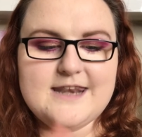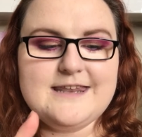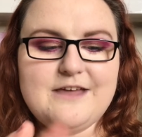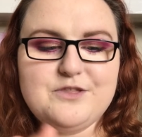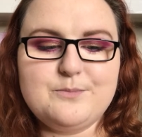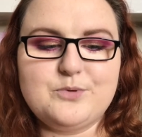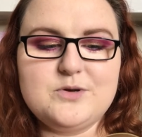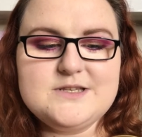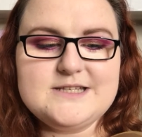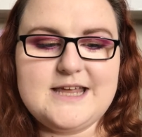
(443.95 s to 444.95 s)
Now the
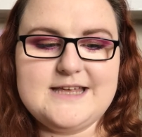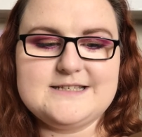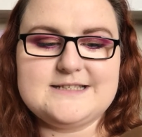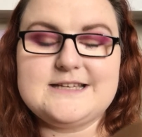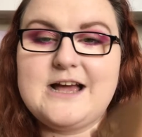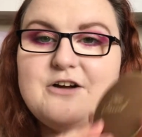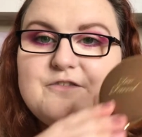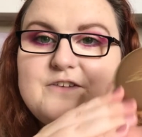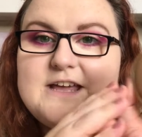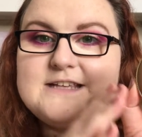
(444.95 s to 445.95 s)
bronzer
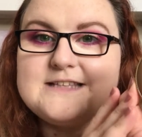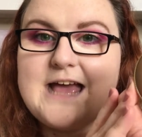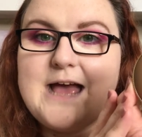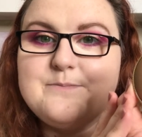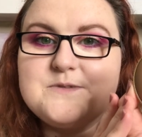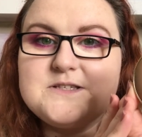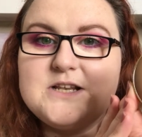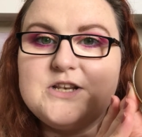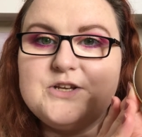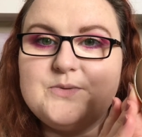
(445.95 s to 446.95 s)
itself is
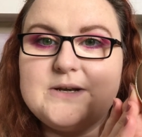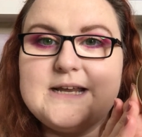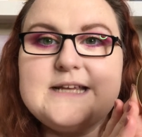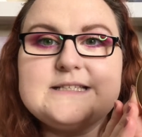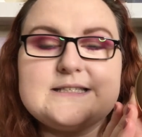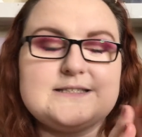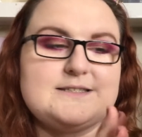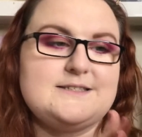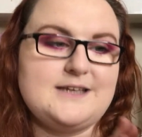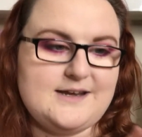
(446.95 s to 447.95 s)
absolutely
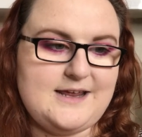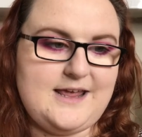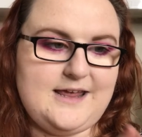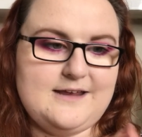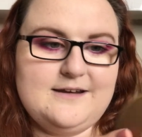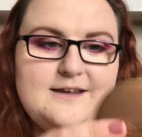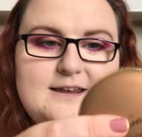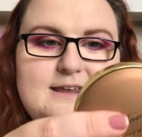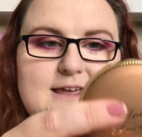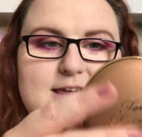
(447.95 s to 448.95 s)
stunning. Look
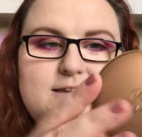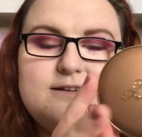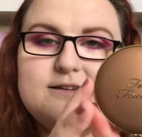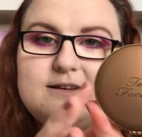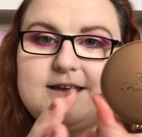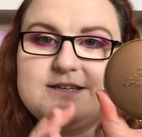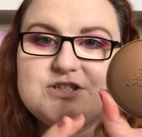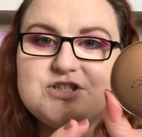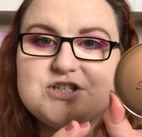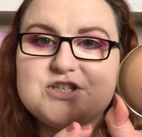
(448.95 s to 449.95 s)
at it.
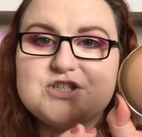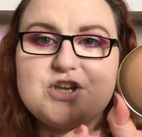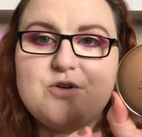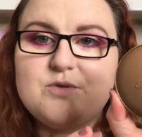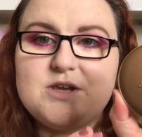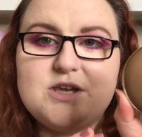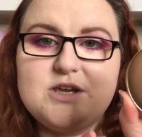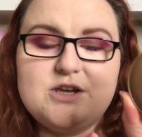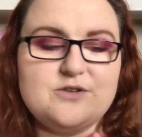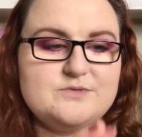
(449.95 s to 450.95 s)
It's just so
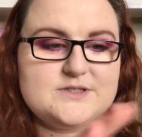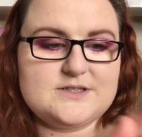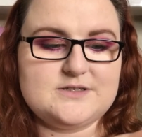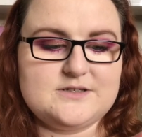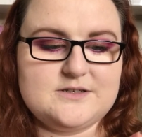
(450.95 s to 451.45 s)
cute.